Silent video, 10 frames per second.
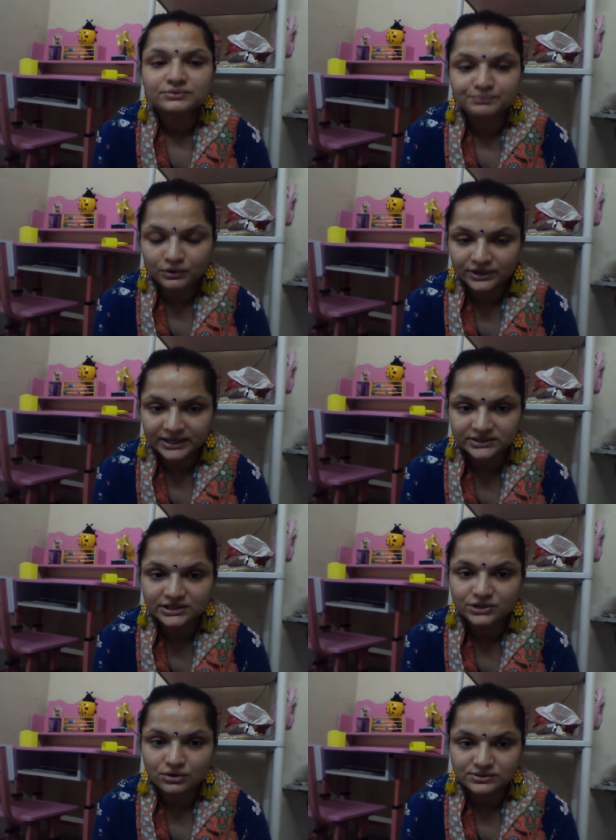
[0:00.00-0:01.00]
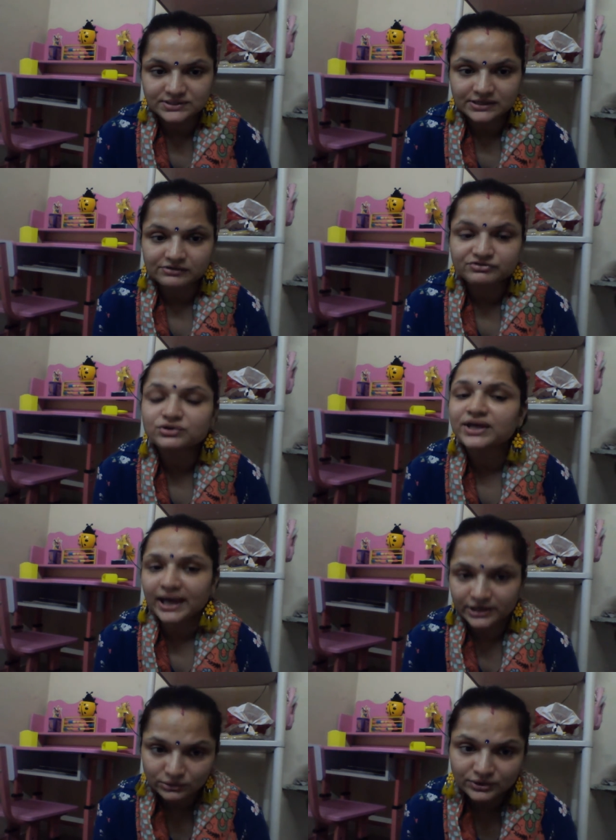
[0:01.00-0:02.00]
protected yourself. So
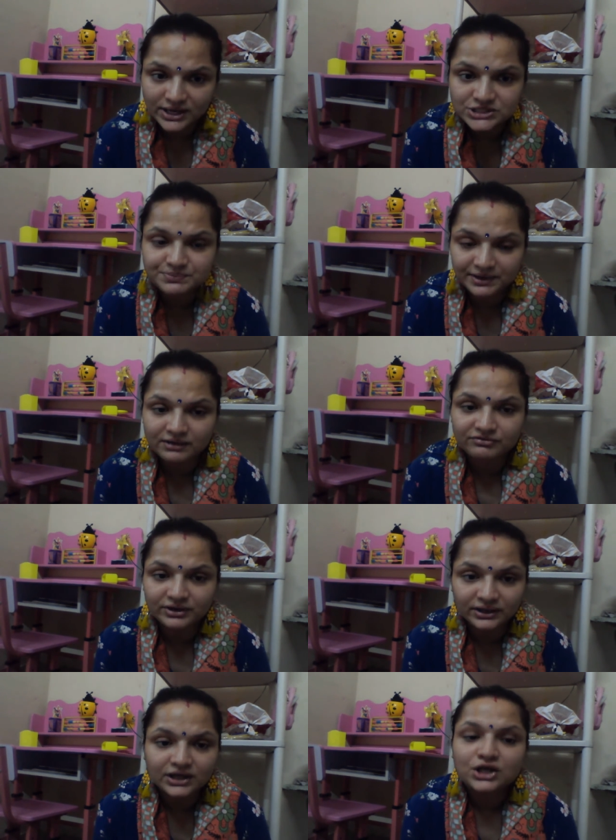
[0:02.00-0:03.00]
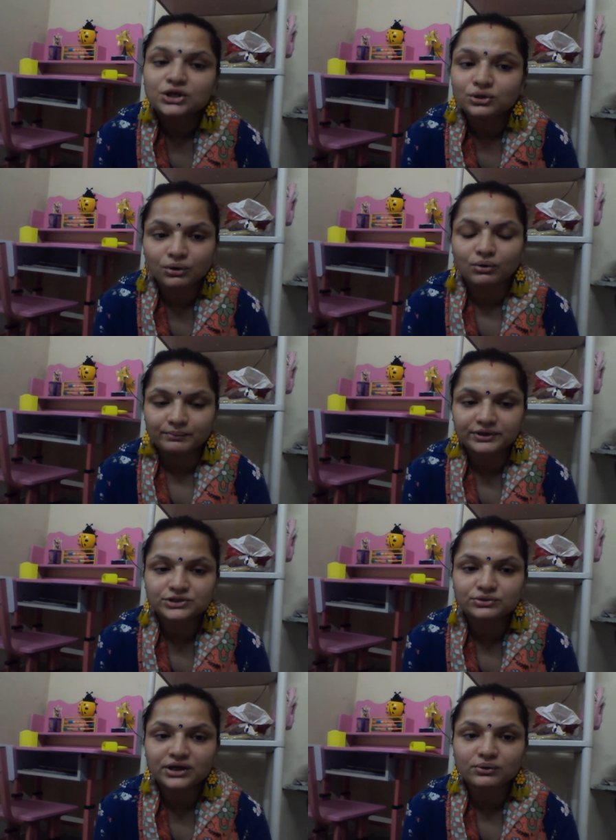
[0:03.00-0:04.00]
can you touch bravery? No,
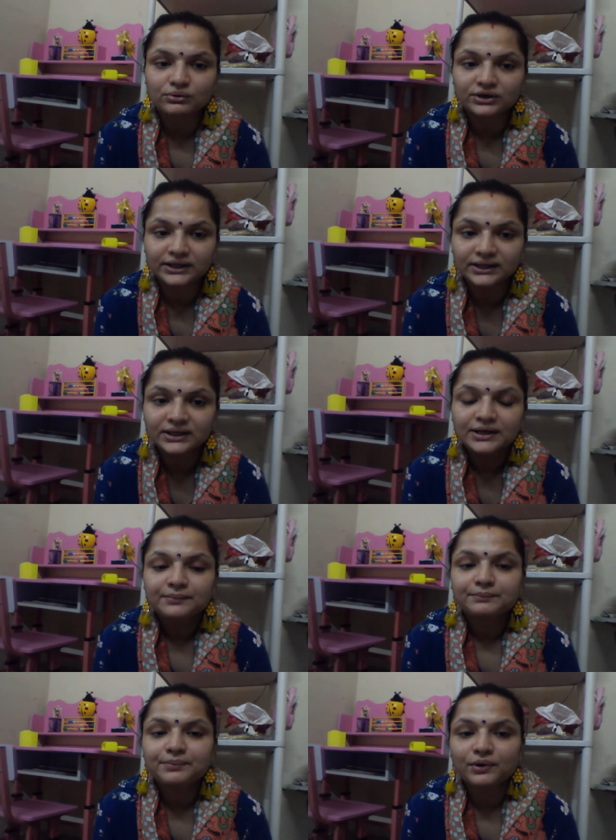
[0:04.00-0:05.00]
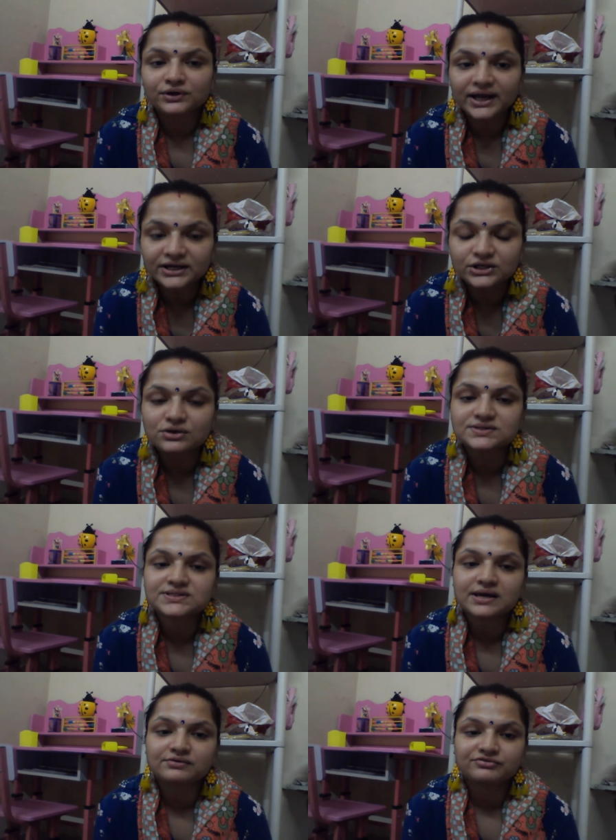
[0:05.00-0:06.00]
but you can only protect
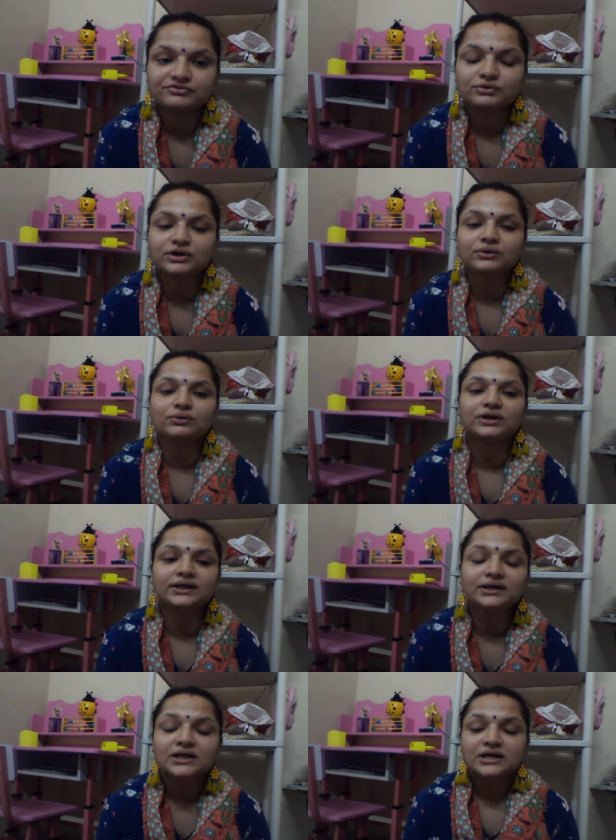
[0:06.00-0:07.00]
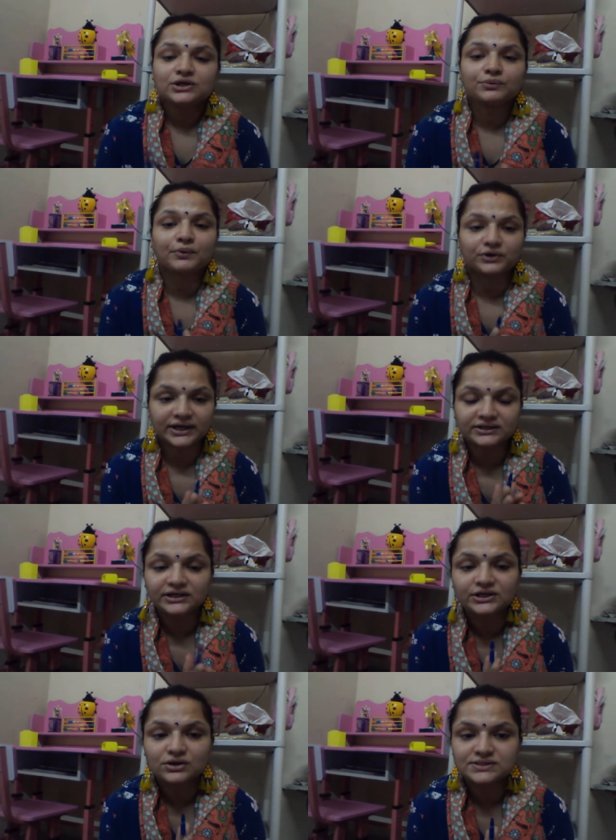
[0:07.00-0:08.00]
yourself. You
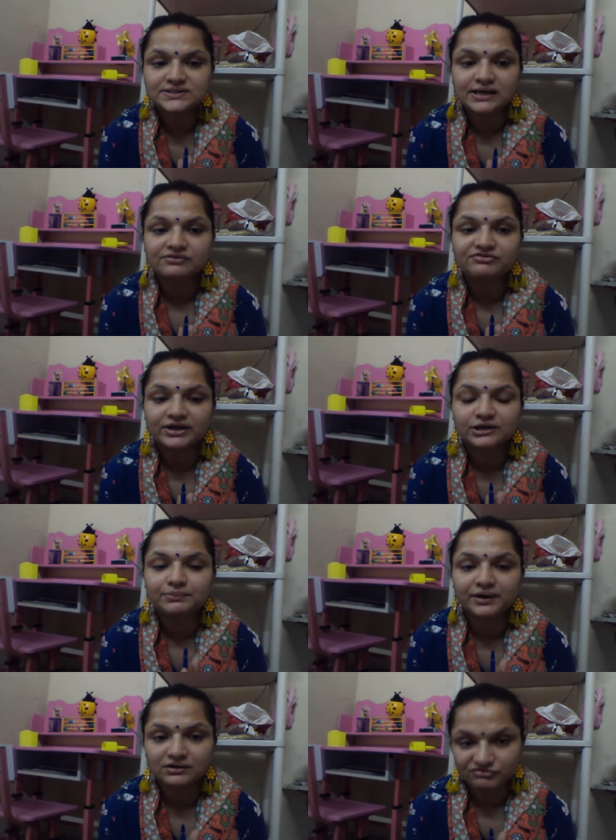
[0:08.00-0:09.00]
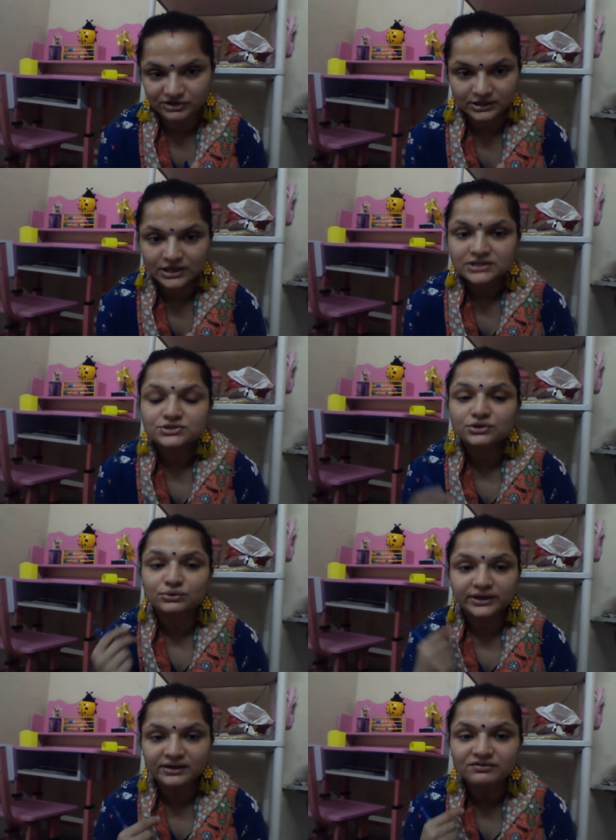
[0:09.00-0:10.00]
protected yourself very bravely. So
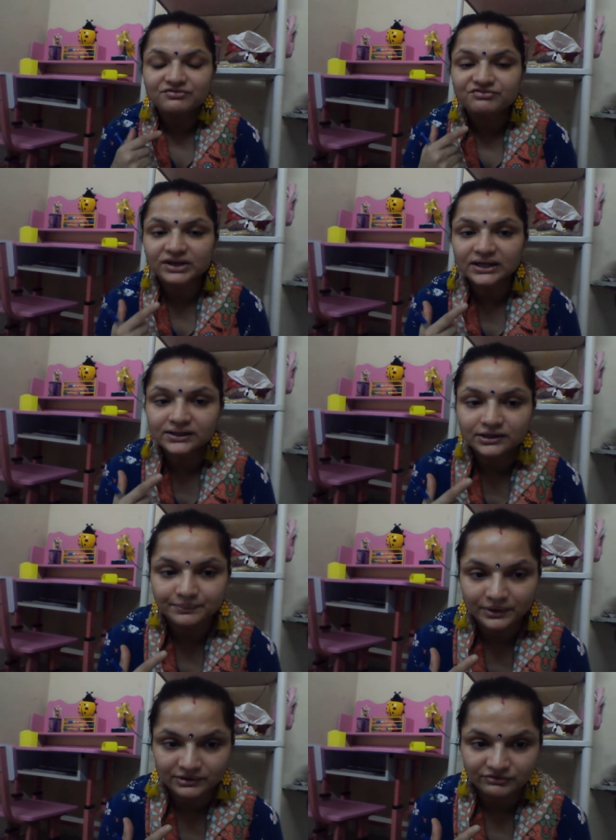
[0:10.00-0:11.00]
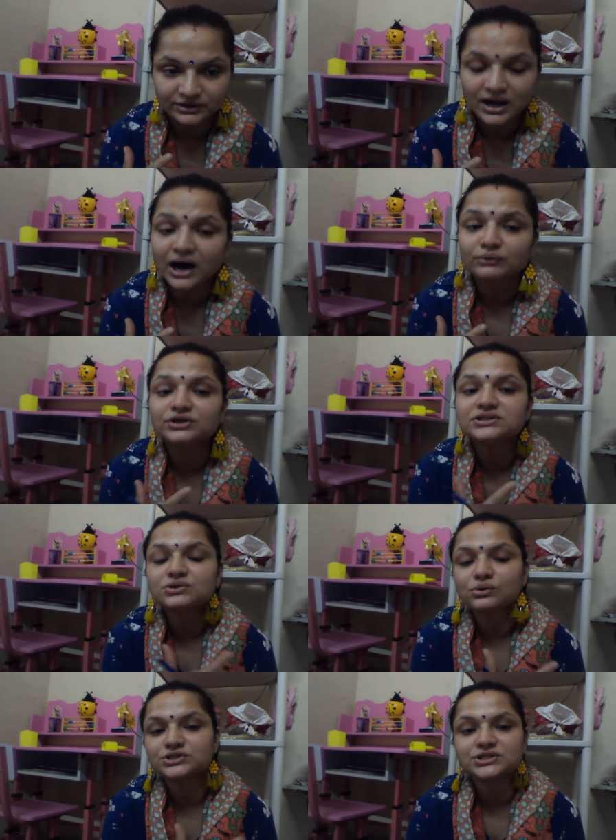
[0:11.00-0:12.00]
you can feel the bravery. How the
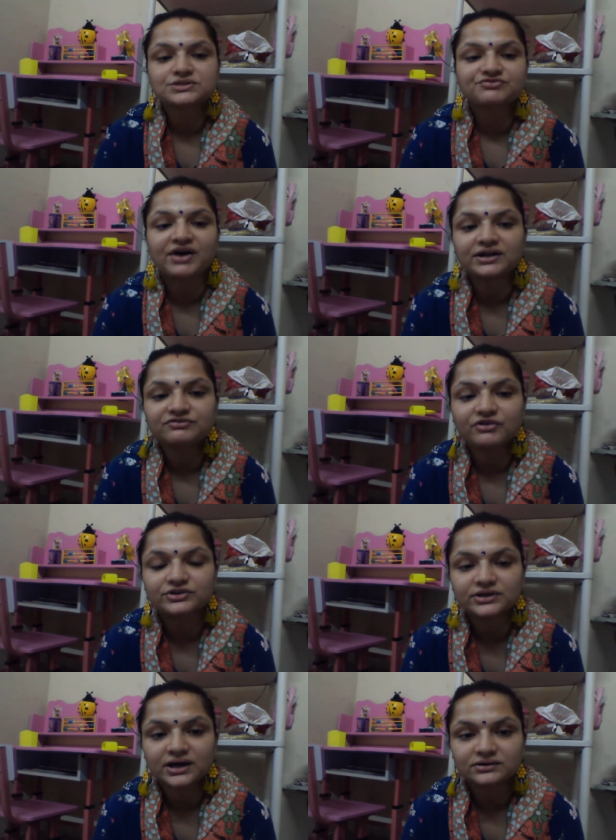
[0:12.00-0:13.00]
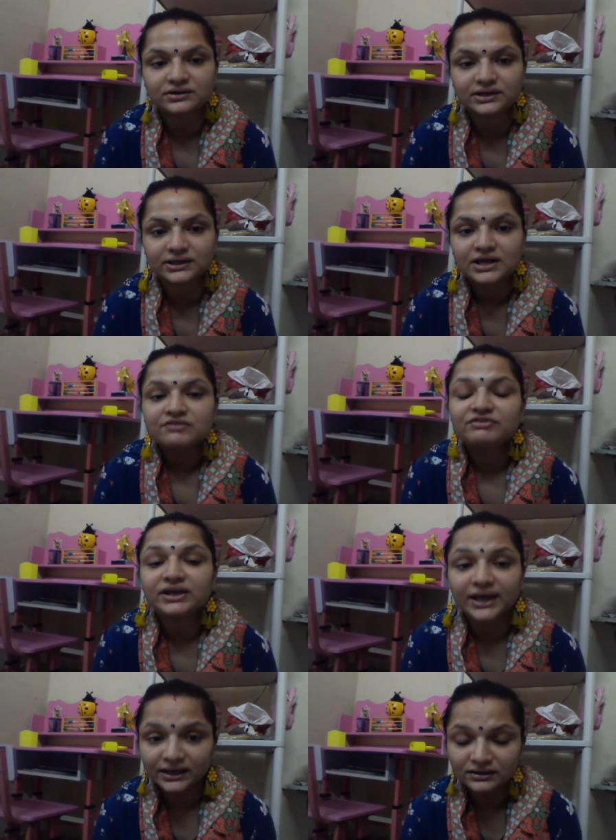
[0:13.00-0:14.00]
soldiers fight for the country. We
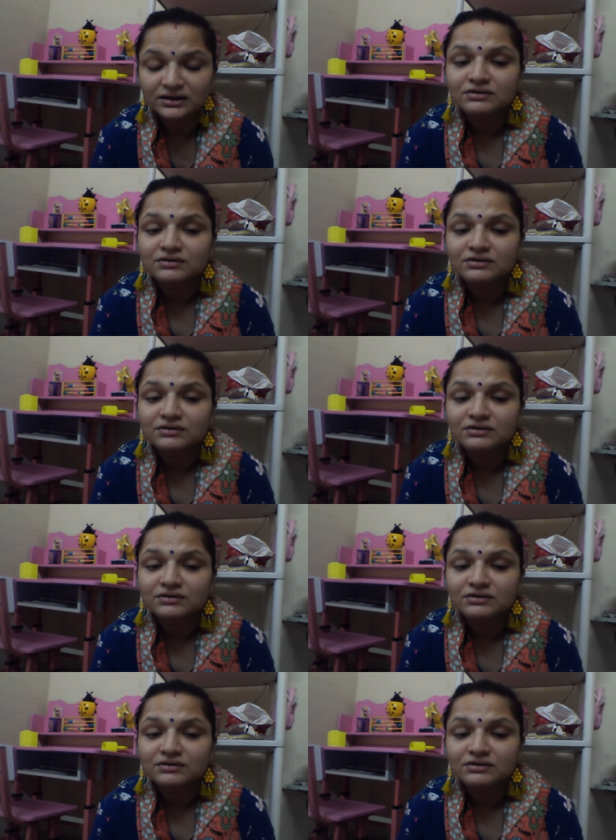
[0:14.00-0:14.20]
can